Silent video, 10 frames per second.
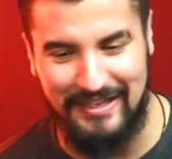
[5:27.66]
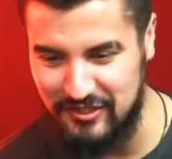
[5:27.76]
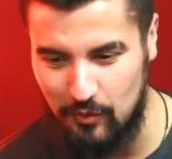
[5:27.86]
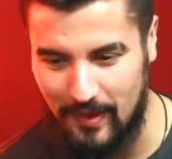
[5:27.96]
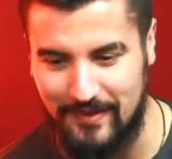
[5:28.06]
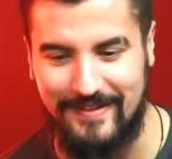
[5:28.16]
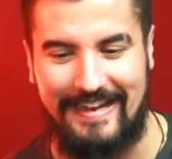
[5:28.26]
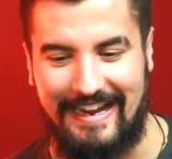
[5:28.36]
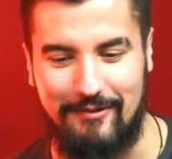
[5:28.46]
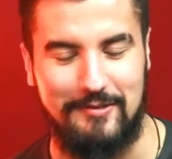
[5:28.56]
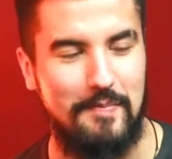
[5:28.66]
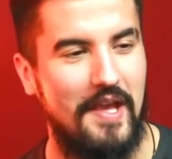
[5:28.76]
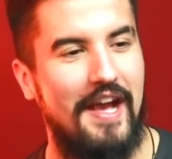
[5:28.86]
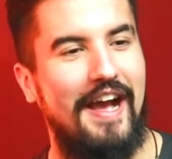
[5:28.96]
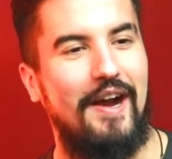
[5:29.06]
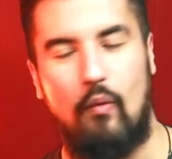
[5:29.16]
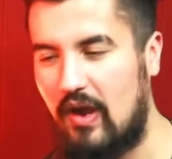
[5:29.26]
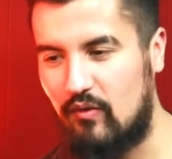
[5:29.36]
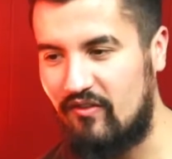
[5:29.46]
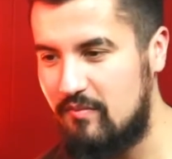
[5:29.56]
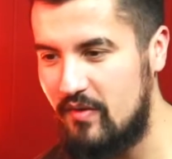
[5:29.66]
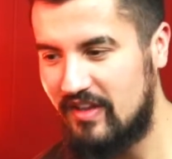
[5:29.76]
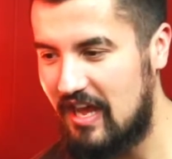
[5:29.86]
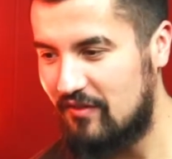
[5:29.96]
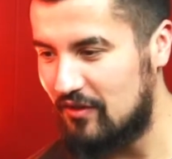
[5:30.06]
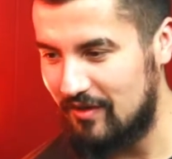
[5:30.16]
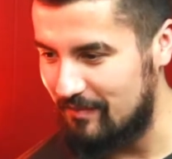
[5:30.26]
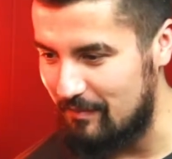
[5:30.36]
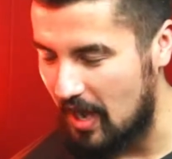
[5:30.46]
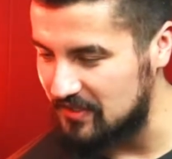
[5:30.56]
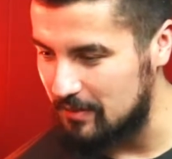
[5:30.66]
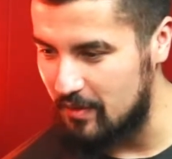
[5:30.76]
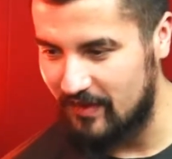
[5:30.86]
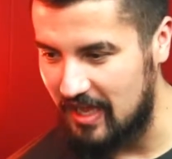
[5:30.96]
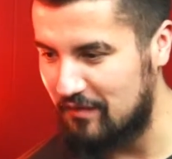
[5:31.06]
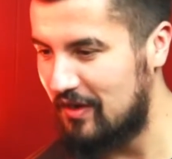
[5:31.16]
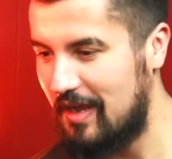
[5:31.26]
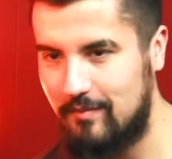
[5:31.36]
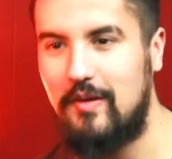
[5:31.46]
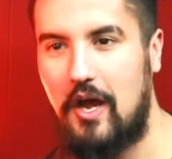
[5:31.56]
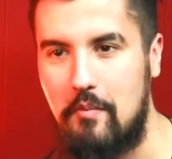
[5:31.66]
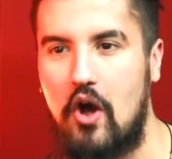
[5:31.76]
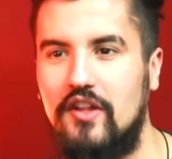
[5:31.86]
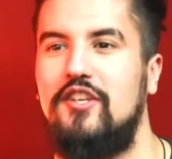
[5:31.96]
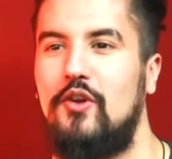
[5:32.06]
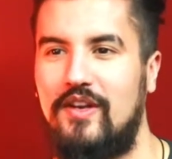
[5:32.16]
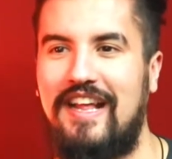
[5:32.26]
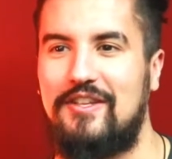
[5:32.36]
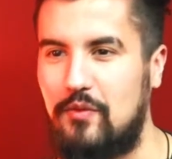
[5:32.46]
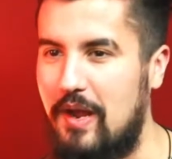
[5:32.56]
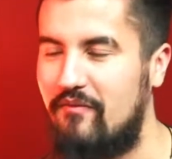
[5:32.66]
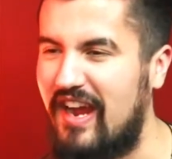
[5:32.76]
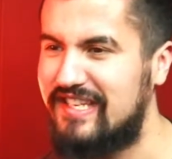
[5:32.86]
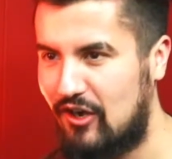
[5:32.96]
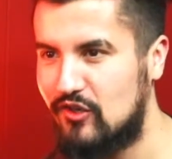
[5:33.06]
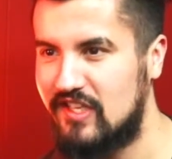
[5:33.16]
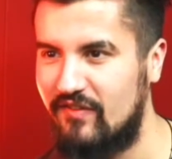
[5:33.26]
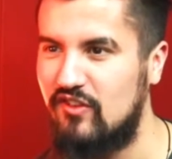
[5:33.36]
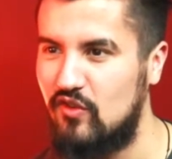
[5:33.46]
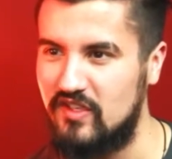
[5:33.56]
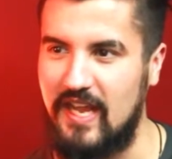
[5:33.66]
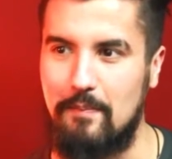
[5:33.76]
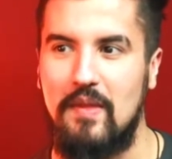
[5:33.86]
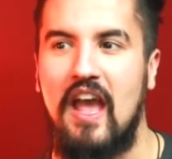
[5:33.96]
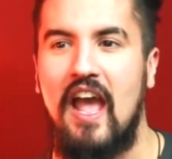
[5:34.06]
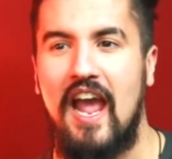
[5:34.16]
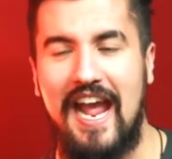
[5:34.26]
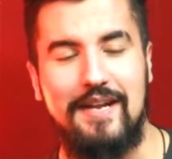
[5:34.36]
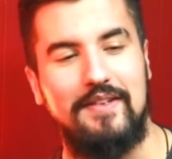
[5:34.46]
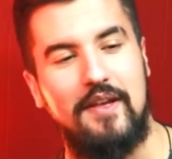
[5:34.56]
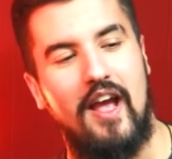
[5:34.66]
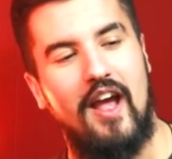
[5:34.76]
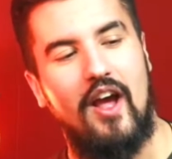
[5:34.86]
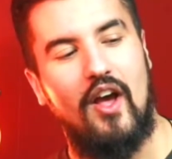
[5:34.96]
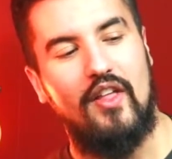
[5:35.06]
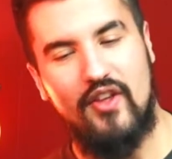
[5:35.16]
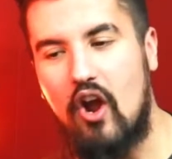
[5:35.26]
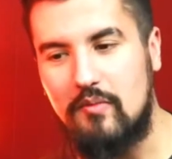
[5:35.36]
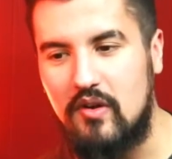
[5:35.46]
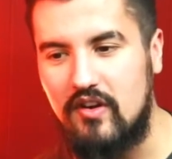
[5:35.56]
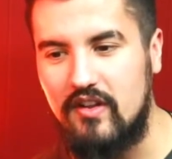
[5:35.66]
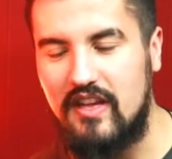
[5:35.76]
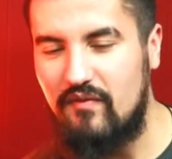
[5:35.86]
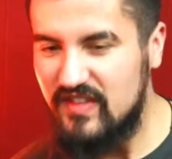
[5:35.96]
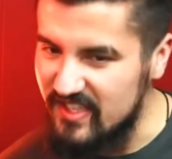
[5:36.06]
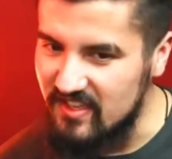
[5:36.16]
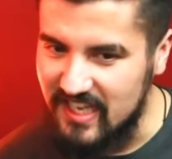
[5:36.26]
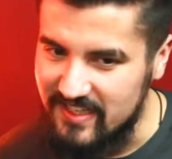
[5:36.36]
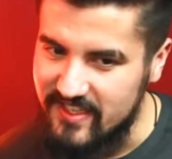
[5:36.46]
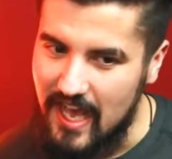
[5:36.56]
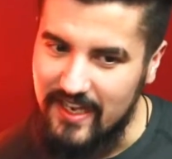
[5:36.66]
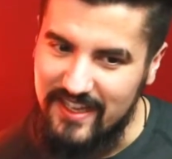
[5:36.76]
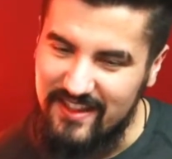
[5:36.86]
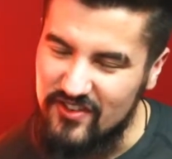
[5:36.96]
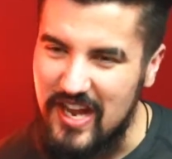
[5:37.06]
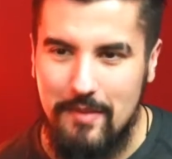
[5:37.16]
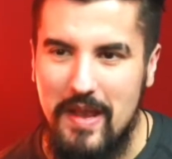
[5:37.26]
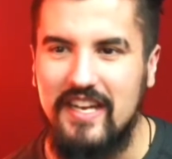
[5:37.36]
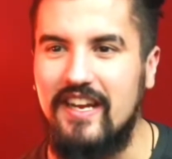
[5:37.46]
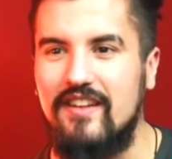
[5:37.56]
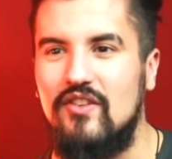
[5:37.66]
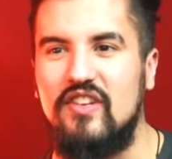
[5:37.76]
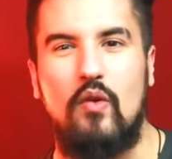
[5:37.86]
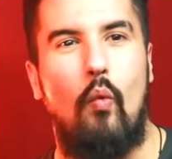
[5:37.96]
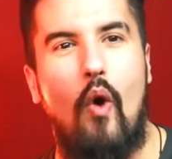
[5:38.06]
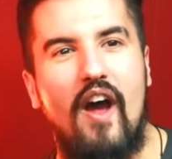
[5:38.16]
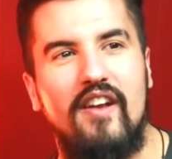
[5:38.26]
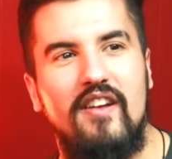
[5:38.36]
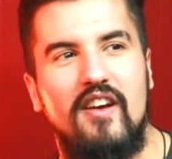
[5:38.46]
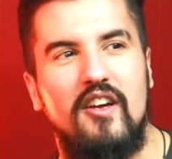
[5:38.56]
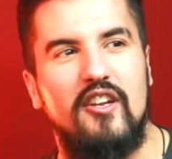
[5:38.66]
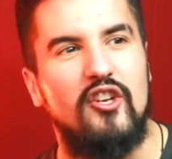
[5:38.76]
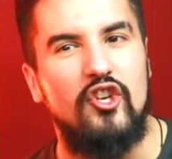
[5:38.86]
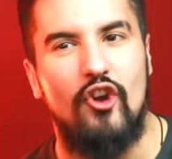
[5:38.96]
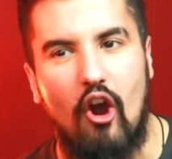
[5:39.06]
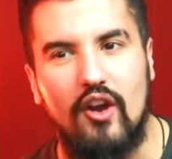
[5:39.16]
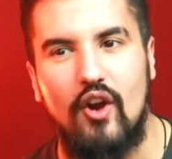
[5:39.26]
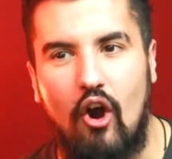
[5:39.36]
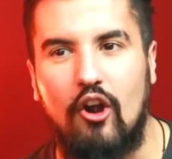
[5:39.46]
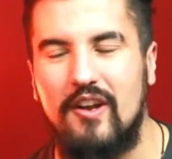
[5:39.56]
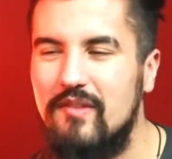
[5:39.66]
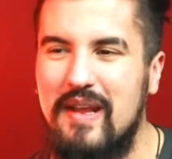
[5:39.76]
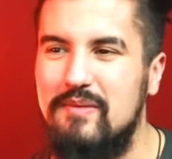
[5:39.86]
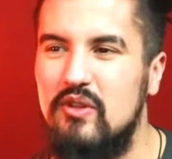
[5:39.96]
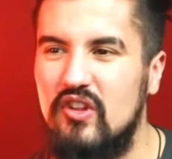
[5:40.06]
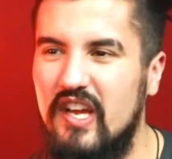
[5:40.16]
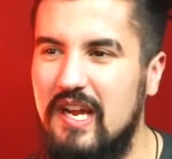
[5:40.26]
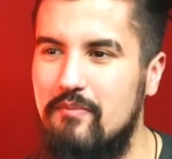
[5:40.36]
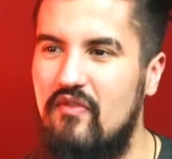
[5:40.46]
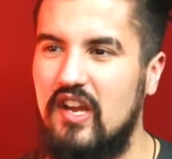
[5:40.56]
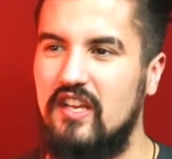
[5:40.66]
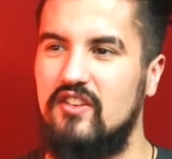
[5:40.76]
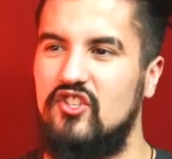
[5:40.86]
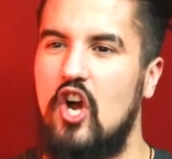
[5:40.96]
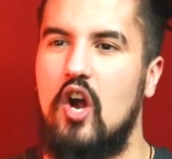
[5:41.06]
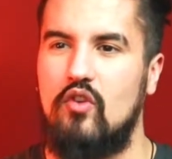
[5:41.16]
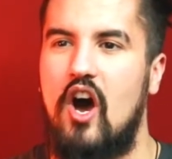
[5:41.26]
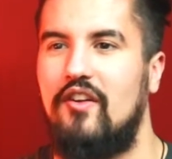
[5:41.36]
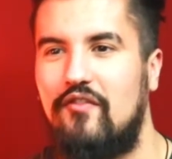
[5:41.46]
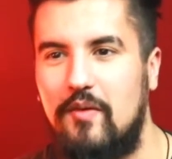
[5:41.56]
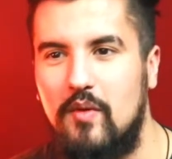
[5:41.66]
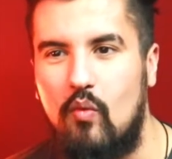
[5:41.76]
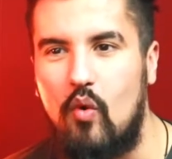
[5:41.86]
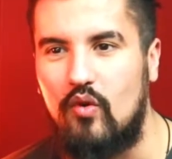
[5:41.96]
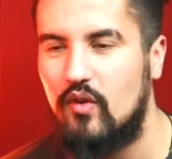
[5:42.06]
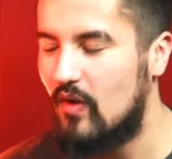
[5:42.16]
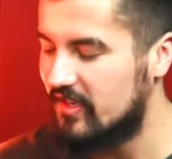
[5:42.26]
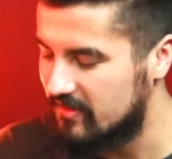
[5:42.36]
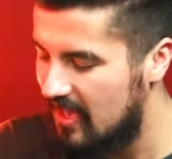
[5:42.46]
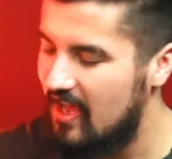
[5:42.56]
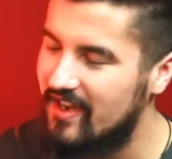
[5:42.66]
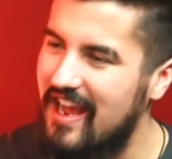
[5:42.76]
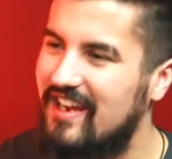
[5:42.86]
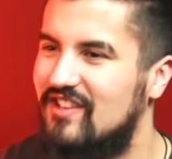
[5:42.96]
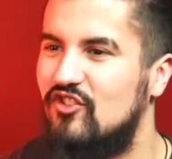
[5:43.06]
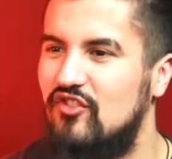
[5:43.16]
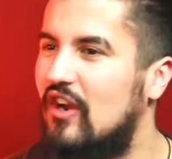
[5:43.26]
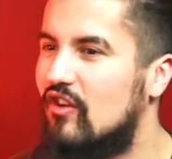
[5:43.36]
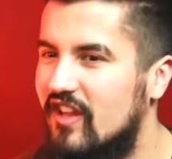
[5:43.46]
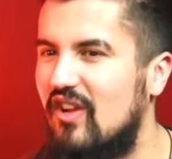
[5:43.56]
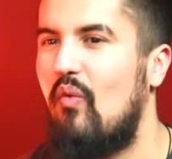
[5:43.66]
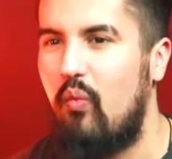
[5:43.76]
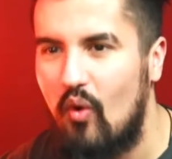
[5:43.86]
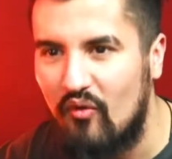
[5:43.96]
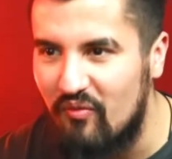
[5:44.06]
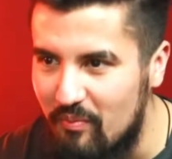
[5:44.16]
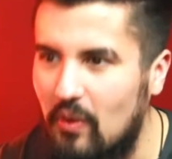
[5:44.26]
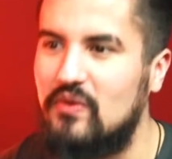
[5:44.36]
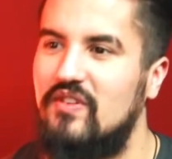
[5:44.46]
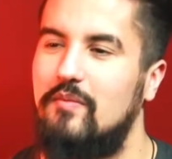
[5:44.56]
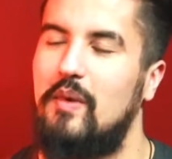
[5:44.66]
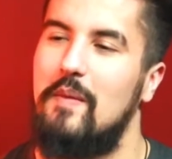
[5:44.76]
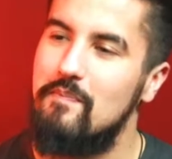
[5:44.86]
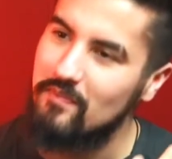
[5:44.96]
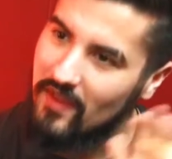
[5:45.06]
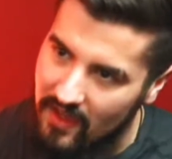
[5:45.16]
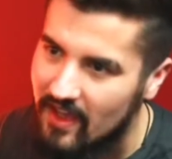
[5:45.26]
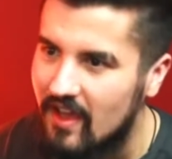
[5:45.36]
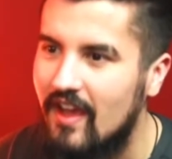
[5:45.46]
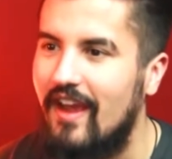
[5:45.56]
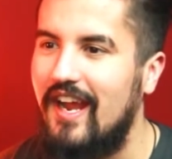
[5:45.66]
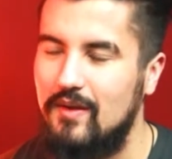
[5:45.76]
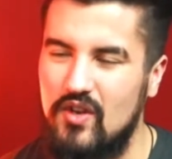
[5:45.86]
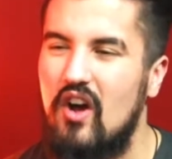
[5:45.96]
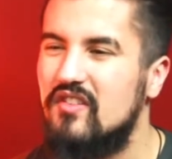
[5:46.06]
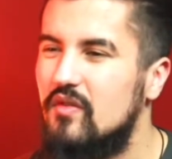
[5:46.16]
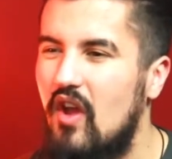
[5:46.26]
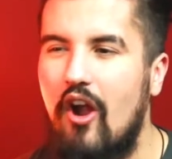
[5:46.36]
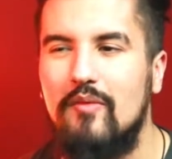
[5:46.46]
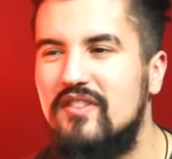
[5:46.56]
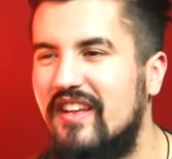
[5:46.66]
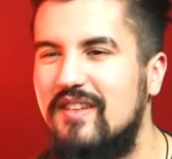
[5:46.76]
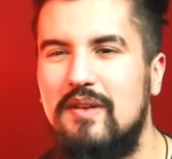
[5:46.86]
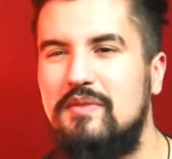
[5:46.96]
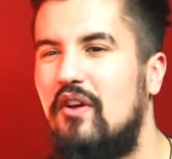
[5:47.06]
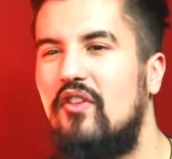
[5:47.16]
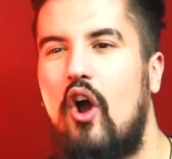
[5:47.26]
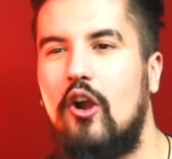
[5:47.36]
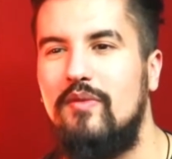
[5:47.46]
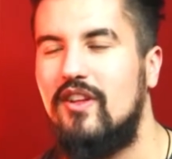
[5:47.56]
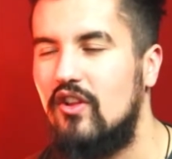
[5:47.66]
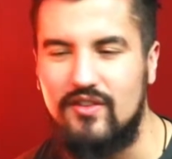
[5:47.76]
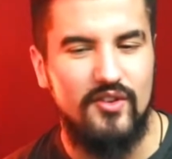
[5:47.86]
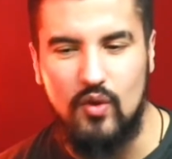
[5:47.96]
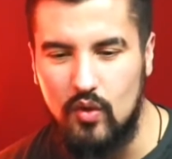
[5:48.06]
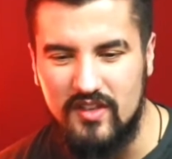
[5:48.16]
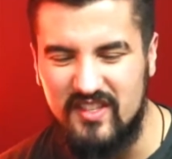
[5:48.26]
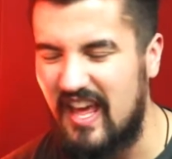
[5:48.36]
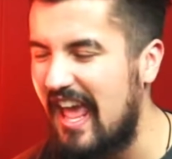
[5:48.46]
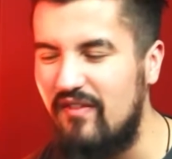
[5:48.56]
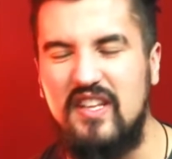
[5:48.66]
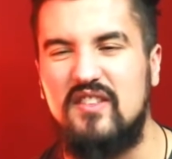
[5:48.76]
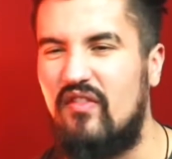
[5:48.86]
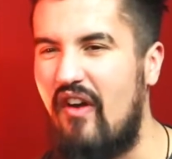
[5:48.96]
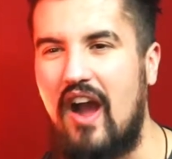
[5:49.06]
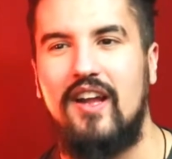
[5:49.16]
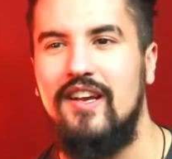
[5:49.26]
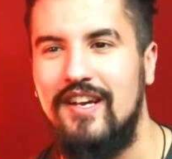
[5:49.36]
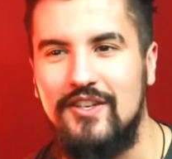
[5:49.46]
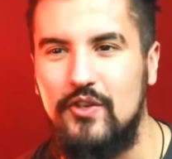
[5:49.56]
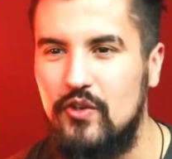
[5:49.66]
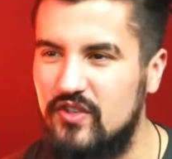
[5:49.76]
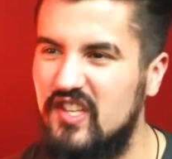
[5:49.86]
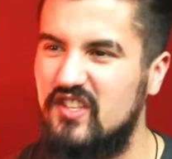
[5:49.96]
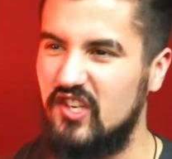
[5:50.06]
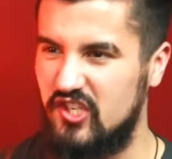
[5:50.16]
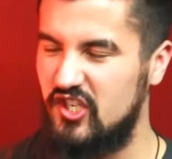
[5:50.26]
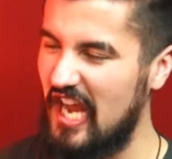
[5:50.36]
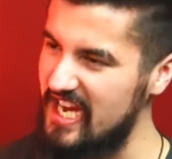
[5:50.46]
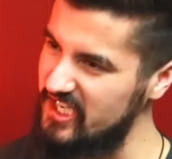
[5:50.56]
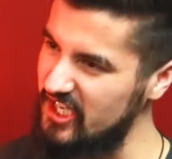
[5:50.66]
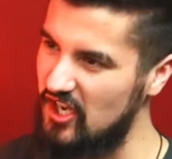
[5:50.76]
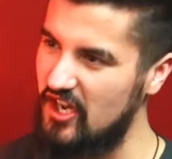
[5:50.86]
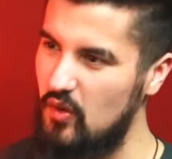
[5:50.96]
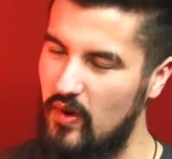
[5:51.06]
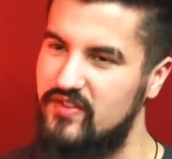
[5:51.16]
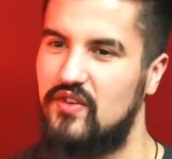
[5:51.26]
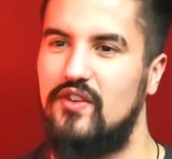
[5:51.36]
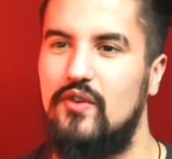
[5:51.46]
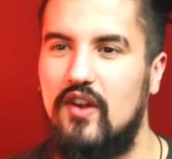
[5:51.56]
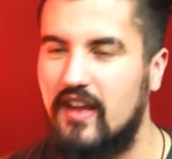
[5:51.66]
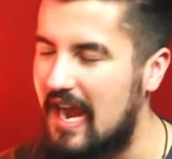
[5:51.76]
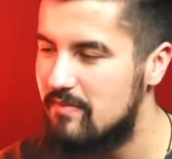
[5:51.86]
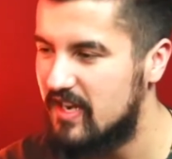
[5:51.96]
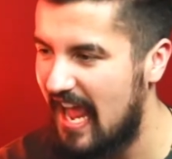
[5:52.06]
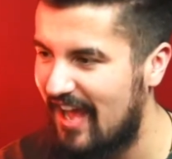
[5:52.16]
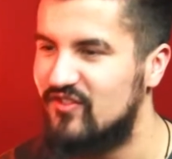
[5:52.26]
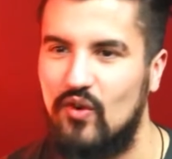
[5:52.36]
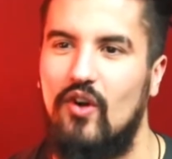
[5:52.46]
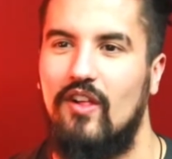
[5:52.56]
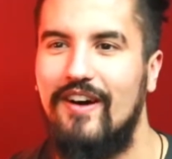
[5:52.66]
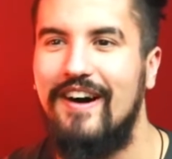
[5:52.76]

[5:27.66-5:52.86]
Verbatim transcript: it's a weird thing. Anyway werewolf movie lover, a monster movie lover. I'm I'm all into it, and that's where I'm vicariously living through this game. Anyways, the armor that facilitates that there's not many. There's like one dark arm. It makes me look like I'm fucking Sauron from the War of the Rings. Not necessarily like a wolf person, but also the armor is like sometimes the armor that looks the coolest is heavy as fuck. So you're just this dainty looking wizard. You're like, I'm an asshole.